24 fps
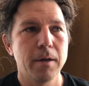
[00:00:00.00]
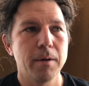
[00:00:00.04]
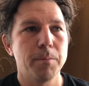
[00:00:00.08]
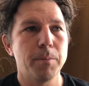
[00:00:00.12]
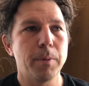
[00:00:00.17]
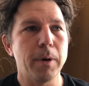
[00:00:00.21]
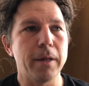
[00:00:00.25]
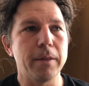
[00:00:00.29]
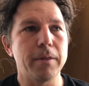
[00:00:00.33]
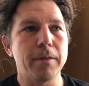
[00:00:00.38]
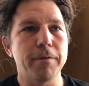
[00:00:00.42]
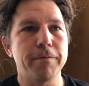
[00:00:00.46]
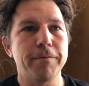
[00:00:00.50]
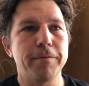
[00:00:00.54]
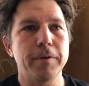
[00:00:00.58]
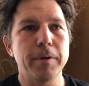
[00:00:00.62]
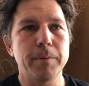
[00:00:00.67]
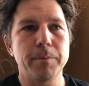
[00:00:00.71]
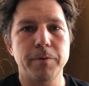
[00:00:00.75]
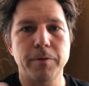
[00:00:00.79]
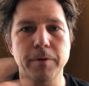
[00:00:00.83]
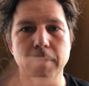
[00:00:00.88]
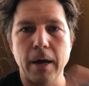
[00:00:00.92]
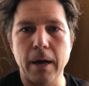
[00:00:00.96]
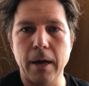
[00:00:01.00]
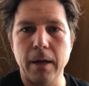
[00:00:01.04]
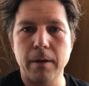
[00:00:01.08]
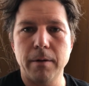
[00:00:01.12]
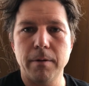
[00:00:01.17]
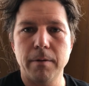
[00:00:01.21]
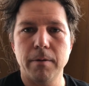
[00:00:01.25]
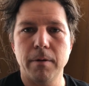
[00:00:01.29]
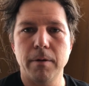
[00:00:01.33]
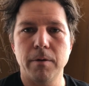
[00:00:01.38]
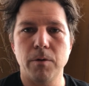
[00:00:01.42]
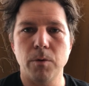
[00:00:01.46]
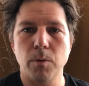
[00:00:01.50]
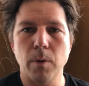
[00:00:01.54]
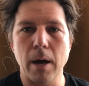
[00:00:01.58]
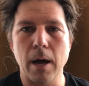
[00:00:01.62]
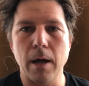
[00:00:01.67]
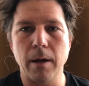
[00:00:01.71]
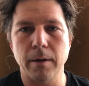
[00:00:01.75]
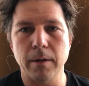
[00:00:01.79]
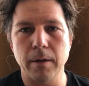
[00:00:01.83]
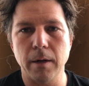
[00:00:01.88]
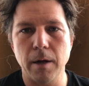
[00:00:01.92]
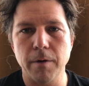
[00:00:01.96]
But the flip side, the
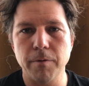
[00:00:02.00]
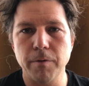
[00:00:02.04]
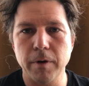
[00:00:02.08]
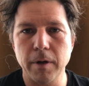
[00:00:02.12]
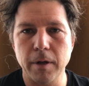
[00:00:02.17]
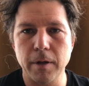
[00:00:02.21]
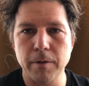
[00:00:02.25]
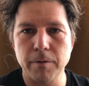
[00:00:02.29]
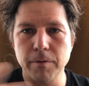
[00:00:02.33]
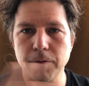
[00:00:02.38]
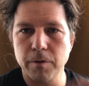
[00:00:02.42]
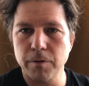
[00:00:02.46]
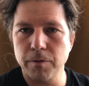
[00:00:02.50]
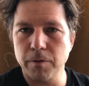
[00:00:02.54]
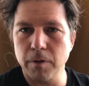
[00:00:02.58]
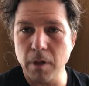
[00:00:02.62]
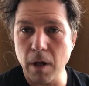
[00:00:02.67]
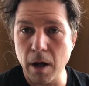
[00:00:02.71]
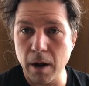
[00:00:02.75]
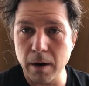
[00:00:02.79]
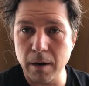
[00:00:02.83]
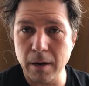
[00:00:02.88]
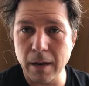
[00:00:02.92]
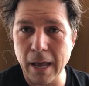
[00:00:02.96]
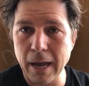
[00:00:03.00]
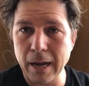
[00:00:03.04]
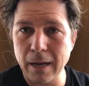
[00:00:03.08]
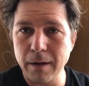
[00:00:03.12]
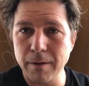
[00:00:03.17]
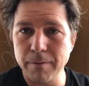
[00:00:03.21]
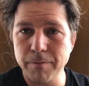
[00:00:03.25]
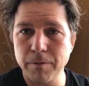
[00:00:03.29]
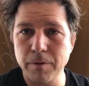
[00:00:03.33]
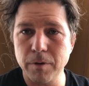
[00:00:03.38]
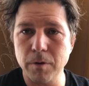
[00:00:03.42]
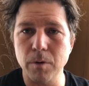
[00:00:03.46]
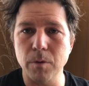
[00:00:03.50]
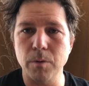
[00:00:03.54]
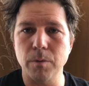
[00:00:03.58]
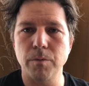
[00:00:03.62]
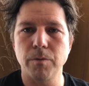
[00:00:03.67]
duality of it, is there's a lot of negative too.